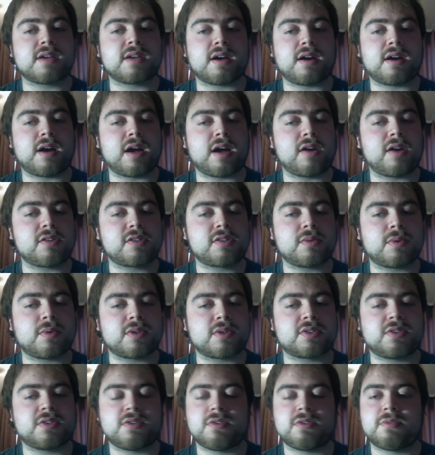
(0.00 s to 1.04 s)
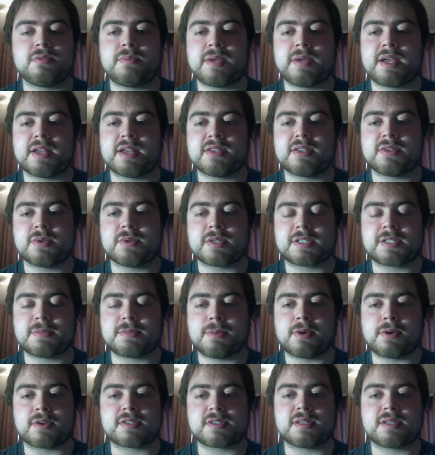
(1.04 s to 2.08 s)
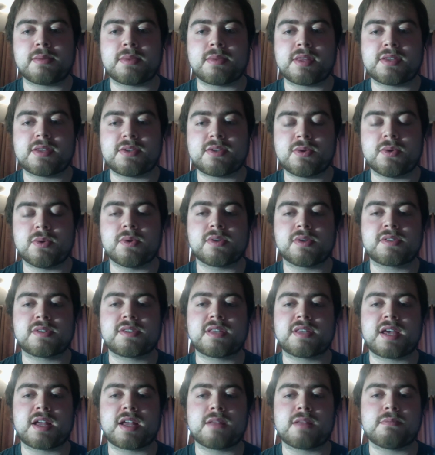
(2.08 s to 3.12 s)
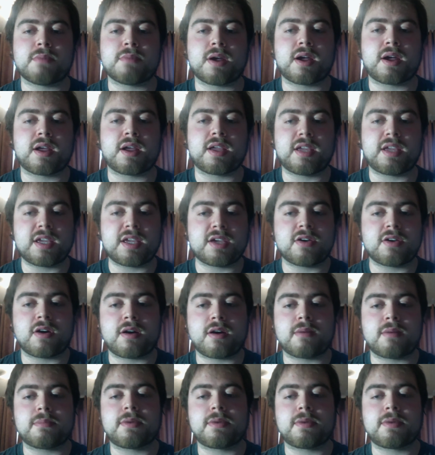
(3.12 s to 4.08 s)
I also want to begin to explore some of the tools that my eComp